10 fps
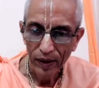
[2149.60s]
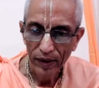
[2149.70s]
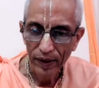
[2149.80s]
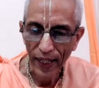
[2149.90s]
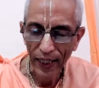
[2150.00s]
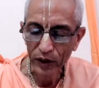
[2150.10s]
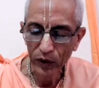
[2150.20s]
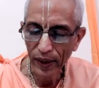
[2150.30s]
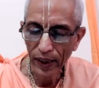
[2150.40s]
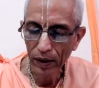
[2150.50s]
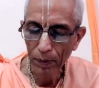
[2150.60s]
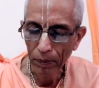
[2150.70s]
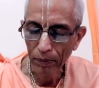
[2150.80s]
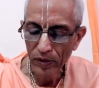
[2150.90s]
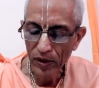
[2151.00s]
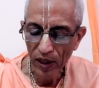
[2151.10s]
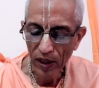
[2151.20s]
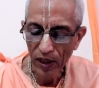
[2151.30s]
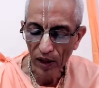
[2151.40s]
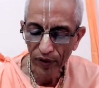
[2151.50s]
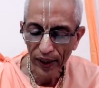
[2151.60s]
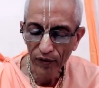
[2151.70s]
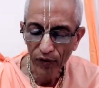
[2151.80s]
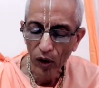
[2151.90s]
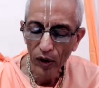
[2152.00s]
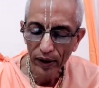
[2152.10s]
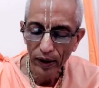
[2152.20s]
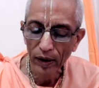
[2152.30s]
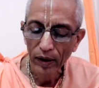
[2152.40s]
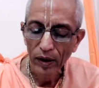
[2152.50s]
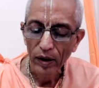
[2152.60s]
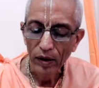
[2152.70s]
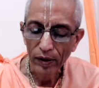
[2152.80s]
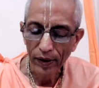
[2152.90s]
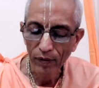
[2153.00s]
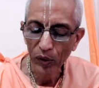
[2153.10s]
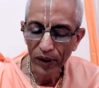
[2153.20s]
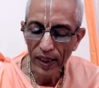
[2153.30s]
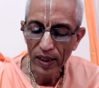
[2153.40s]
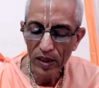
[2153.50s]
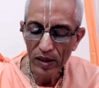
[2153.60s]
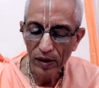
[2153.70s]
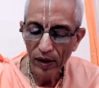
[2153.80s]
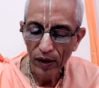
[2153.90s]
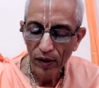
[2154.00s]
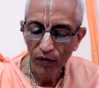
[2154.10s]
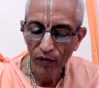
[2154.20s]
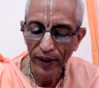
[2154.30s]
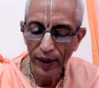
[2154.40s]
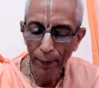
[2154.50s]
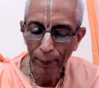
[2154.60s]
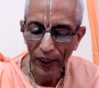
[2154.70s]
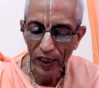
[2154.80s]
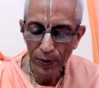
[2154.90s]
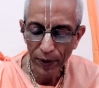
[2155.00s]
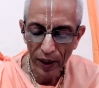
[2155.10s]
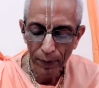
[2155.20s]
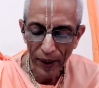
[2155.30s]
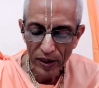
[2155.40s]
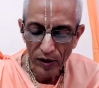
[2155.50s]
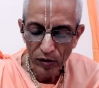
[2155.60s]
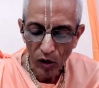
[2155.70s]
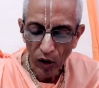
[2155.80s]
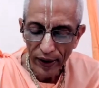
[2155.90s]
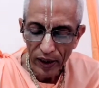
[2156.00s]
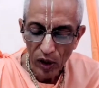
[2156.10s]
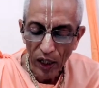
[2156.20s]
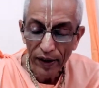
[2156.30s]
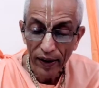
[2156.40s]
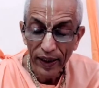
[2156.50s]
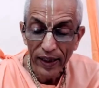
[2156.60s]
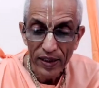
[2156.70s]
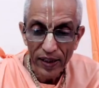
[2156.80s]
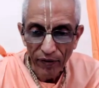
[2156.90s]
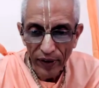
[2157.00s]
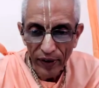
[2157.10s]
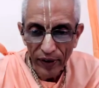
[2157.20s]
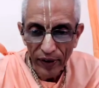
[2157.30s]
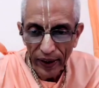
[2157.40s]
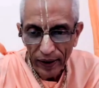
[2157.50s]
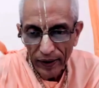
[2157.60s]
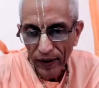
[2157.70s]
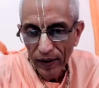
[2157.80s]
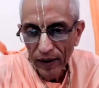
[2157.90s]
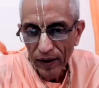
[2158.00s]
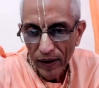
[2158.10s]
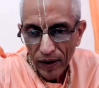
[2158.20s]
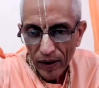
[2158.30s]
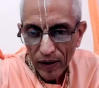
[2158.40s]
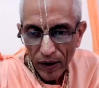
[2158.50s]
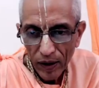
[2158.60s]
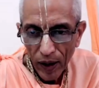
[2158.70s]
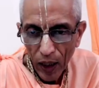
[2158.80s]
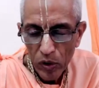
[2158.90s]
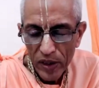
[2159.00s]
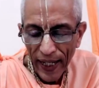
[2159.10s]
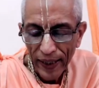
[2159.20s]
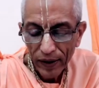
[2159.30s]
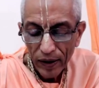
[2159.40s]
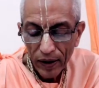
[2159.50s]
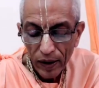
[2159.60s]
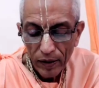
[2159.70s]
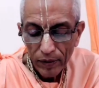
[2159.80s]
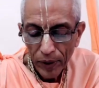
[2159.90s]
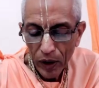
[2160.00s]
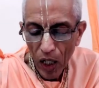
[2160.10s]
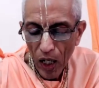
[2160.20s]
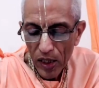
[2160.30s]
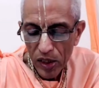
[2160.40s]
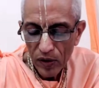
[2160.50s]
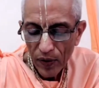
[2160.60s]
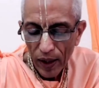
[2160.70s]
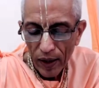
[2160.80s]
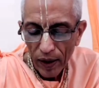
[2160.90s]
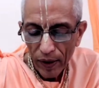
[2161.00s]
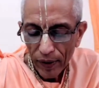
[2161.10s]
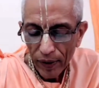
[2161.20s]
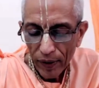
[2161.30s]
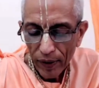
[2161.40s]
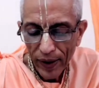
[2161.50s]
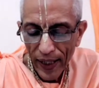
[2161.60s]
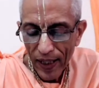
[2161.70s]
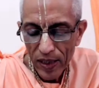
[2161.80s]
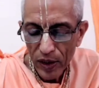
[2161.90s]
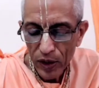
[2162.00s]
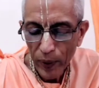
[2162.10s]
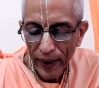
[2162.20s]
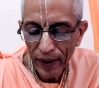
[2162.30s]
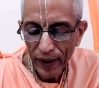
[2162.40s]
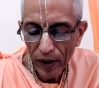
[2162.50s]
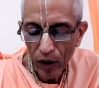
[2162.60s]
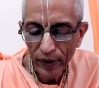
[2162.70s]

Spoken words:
that actually the suffering for the devotees when they participate in the pastimes of the Lord is not really suffering. How is that? Because they are situated on the